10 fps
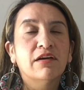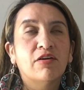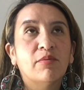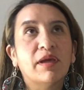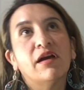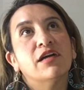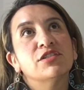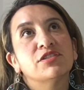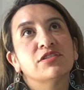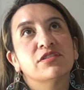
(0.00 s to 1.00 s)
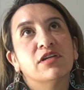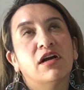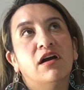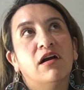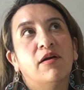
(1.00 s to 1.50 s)
oh my gosh,
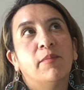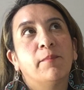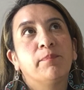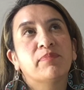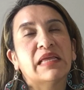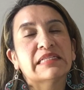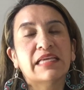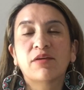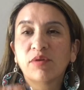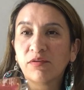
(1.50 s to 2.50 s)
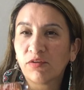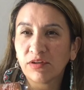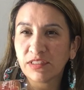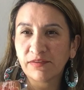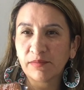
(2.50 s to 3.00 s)
it's like one of
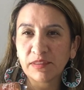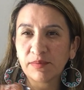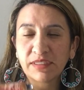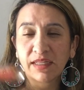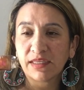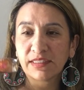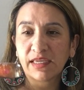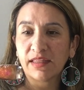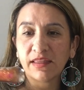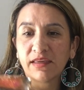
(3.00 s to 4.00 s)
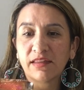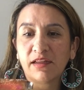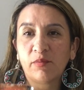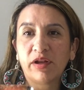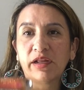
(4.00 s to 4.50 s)
Orly's famous metallics. I can't think of the
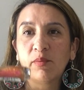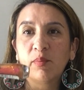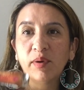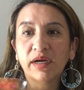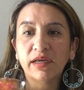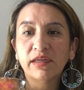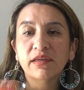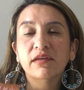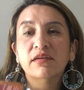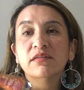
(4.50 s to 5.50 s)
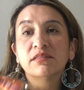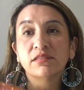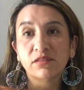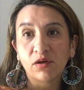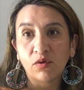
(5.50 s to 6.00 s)
name right now, but
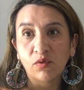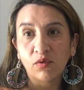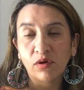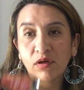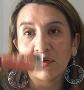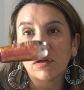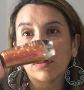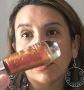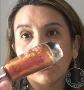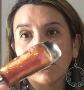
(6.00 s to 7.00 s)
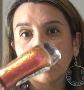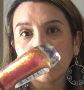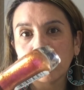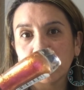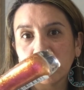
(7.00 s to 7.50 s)
so good,
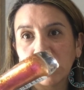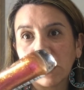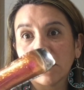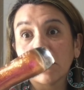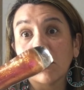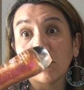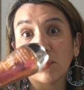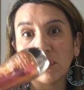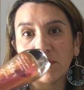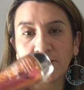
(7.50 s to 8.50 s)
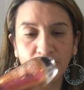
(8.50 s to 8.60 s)
like so good.